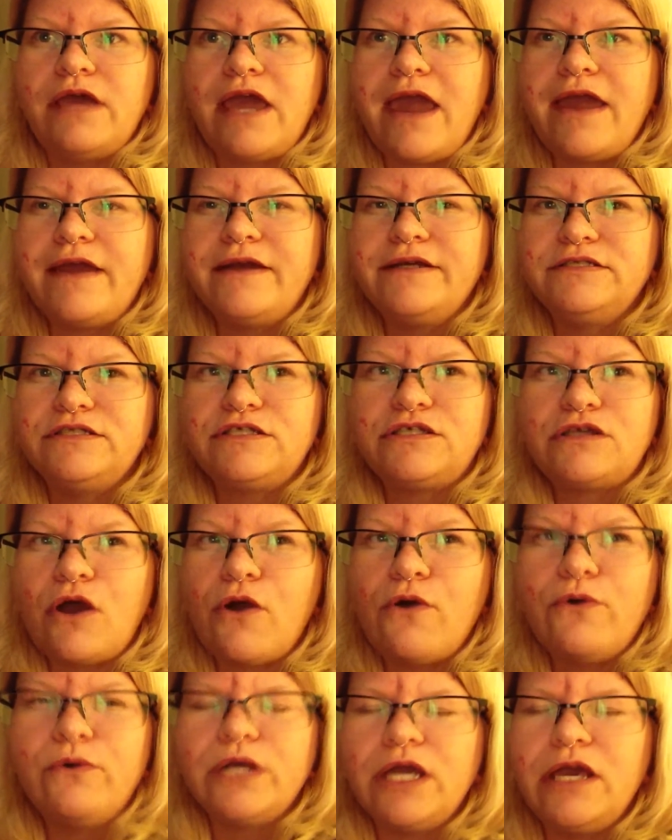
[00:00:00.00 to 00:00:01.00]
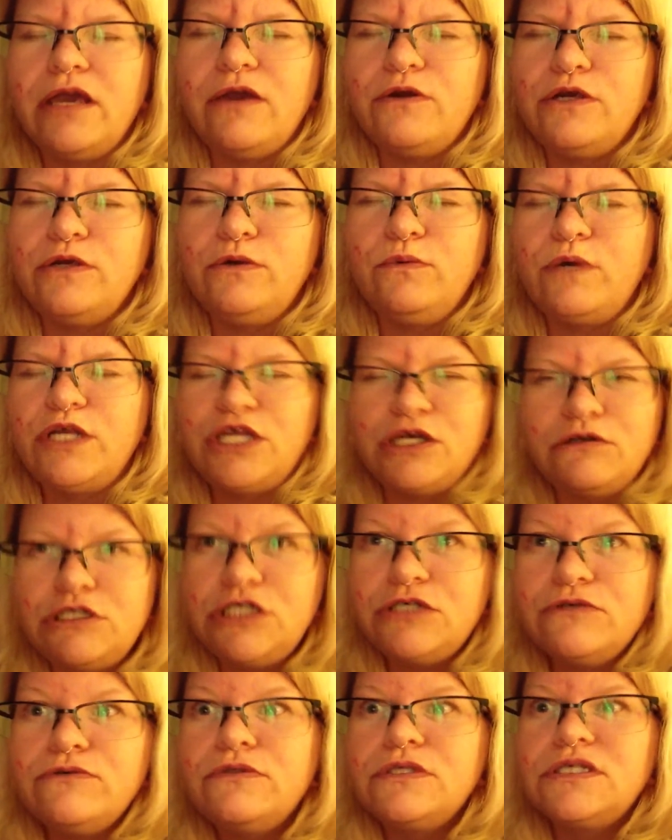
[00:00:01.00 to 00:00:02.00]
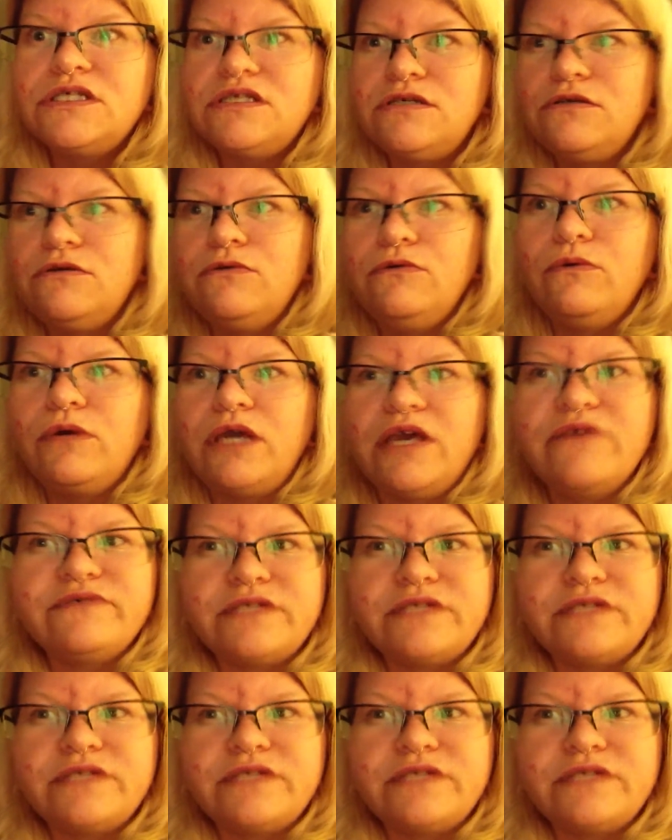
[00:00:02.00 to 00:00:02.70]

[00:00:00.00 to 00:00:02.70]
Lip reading: And so when you choose to give